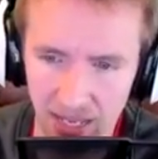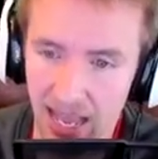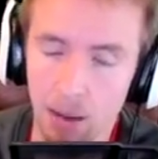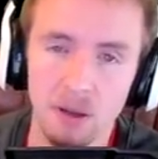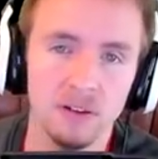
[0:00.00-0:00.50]

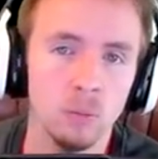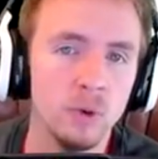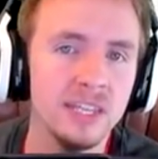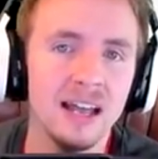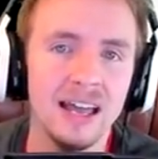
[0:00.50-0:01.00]
However,
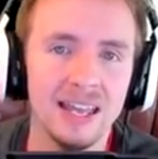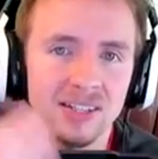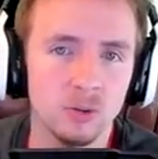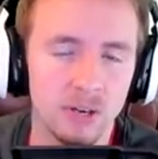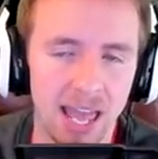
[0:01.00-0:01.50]
with the
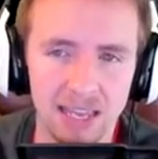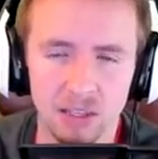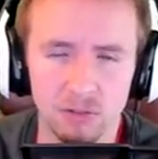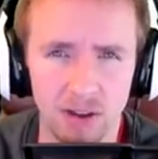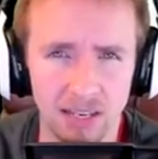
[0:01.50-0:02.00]
IS3A and
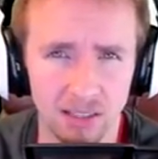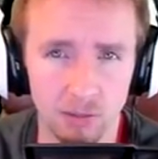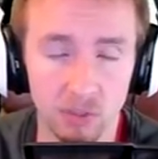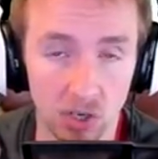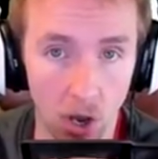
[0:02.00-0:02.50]
the fact that it
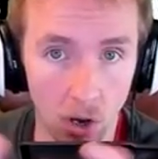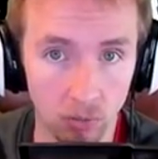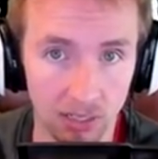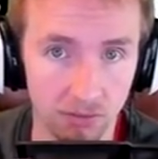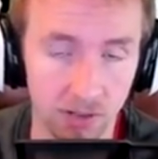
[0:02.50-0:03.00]
was
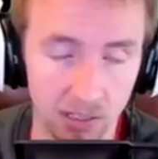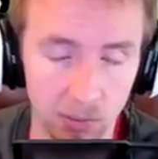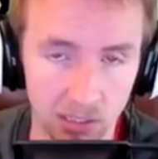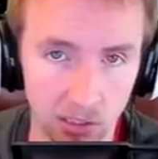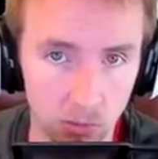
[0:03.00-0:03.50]
only available
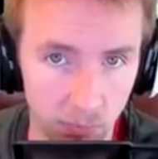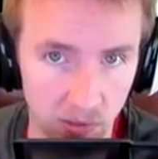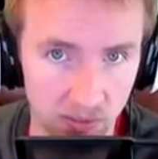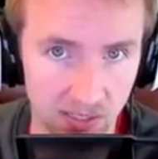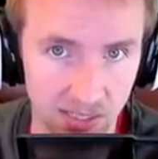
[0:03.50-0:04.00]
in loot
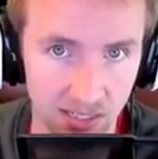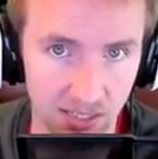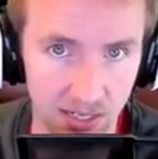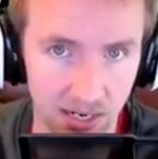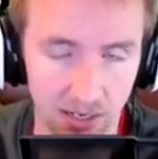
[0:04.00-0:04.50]
boxes this
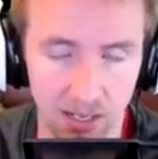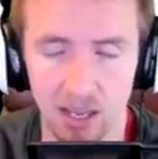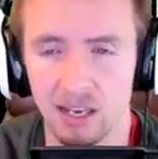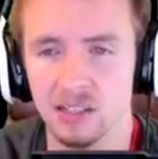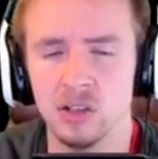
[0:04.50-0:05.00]
year
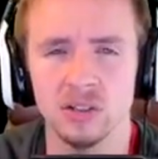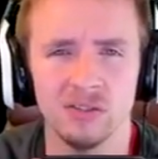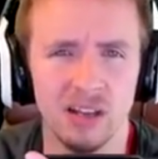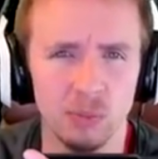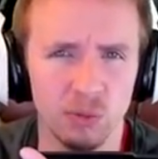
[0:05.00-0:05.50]
and it's not
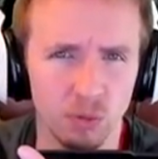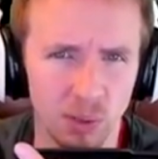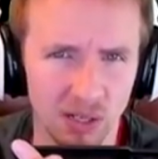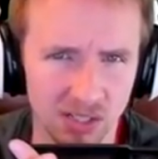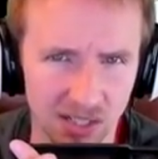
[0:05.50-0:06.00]
available for
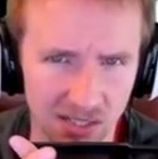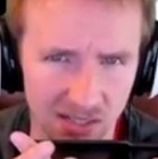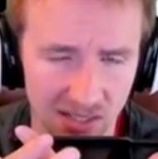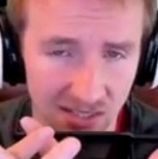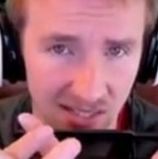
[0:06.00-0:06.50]

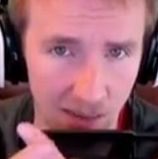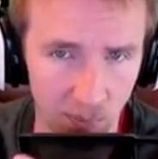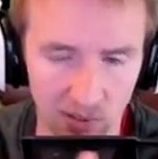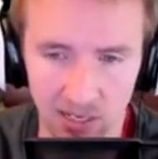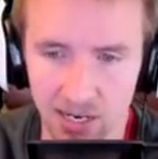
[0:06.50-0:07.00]
purchase
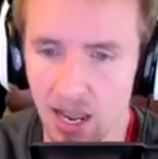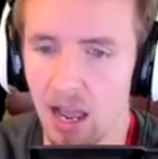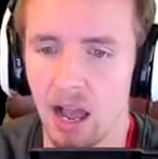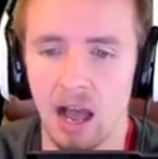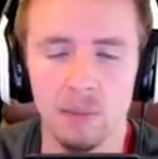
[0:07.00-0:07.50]
separately,
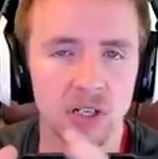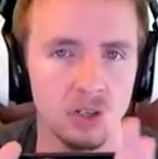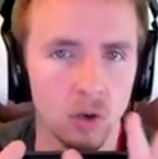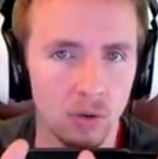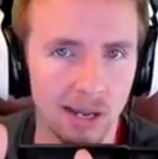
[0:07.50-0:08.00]
I'm going to
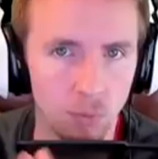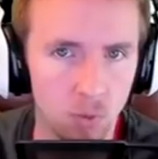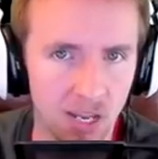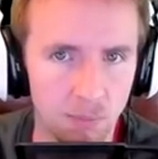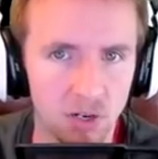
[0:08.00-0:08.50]
call out
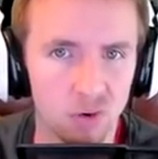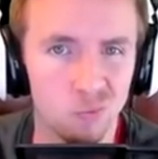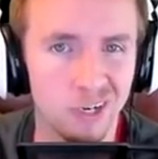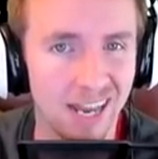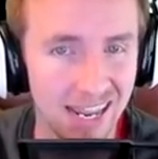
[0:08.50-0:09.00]
Wargaming on
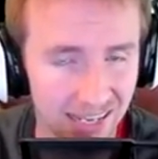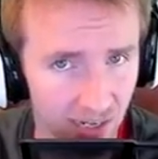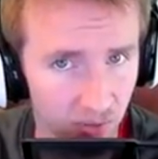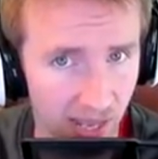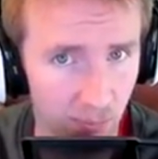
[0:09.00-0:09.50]
reneging
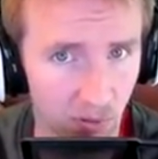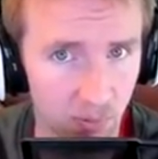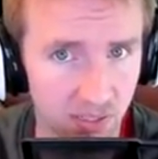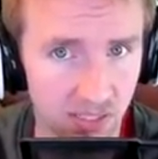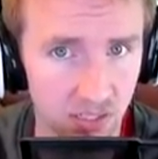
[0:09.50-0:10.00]
on that
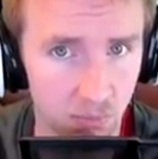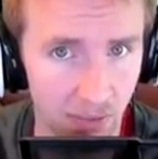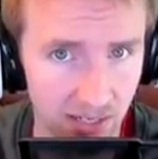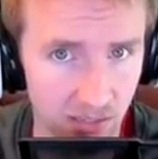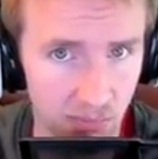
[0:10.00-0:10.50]
promise that you
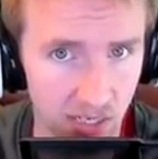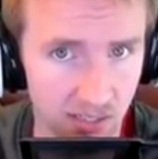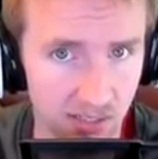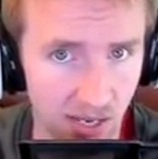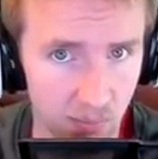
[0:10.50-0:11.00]
made to me in
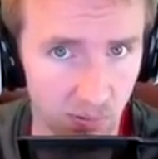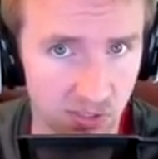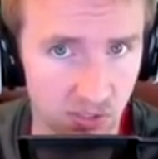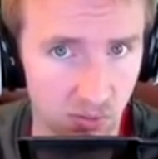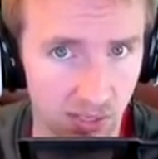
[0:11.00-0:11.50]
Cyprus
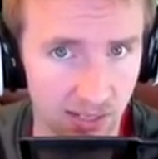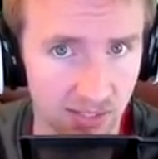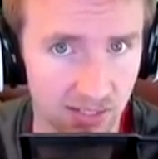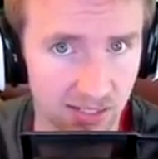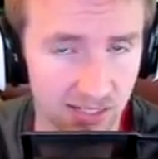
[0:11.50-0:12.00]

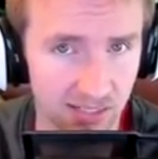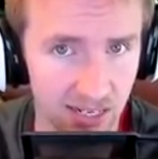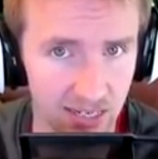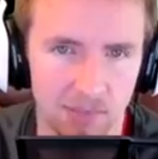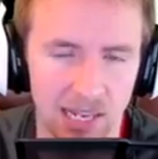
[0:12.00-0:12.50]

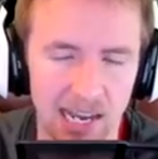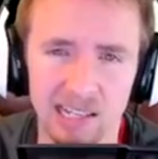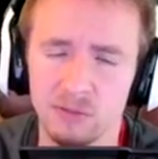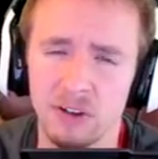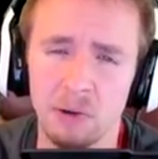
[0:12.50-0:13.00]
2016, and at
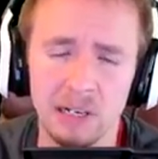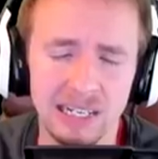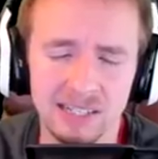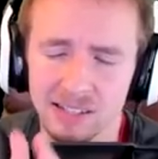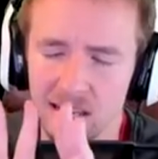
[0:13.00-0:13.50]
the very
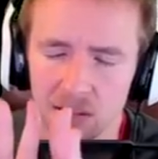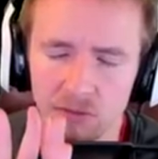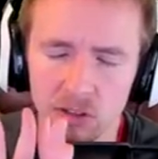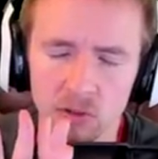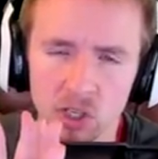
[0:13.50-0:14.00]
least in the
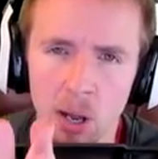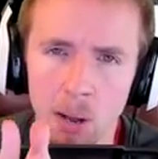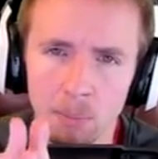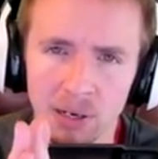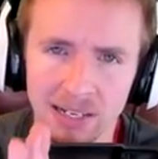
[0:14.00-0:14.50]
future,
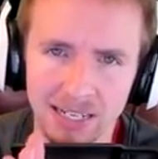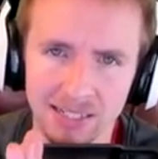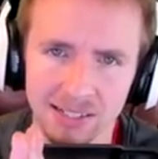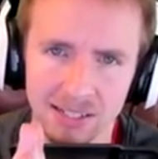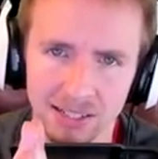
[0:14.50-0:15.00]

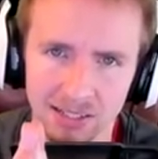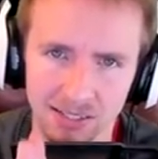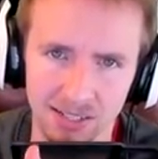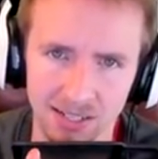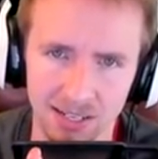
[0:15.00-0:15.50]
please
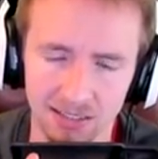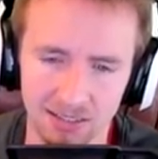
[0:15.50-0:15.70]
consider